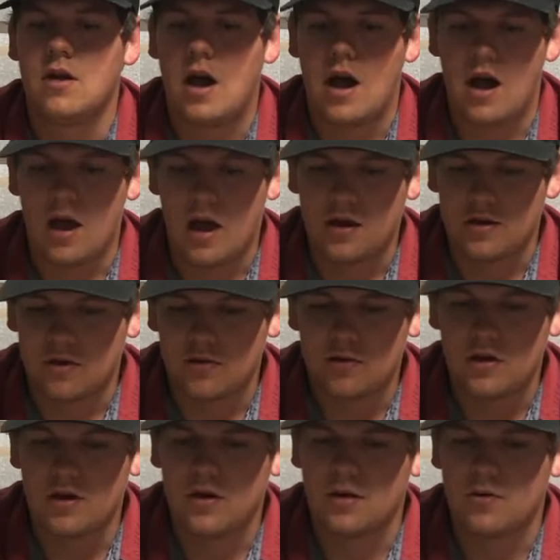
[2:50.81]
I do
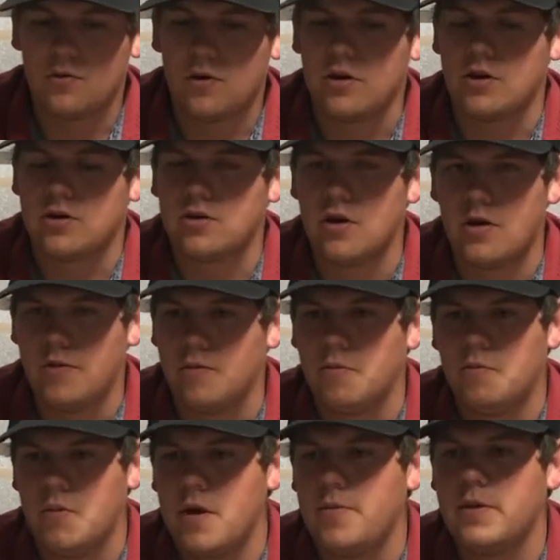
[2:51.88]
think it worked, so
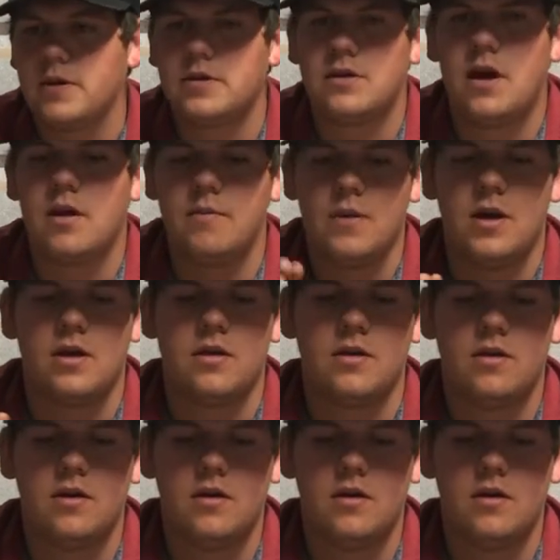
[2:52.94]
maybe it's not a myth.